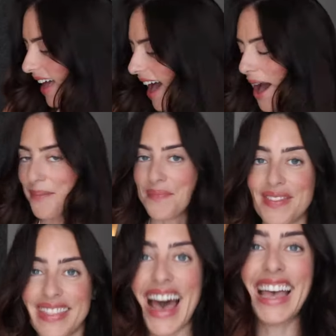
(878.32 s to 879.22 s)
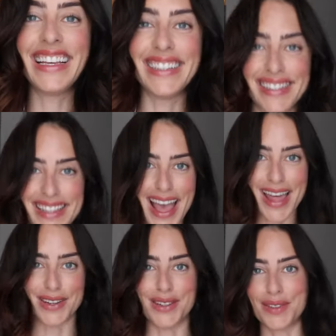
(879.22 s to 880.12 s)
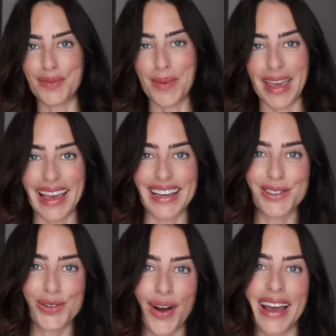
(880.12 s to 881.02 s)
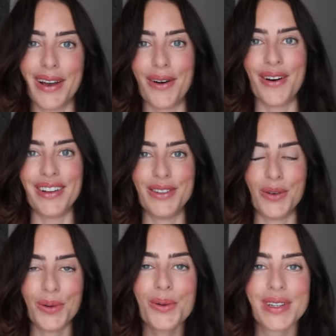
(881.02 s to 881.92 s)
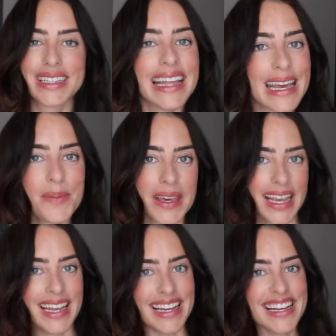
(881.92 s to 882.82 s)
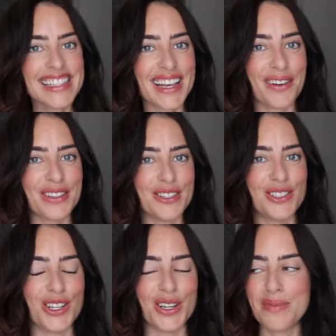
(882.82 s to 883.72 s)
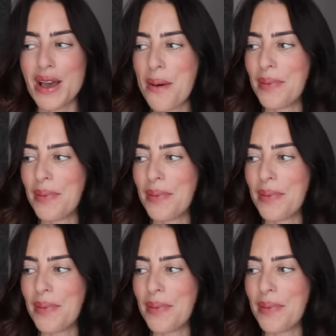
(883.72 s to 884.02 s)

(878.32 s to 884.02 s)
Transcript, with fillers: That is the end of me trying on, awkwardly, bikinis here on YouTube.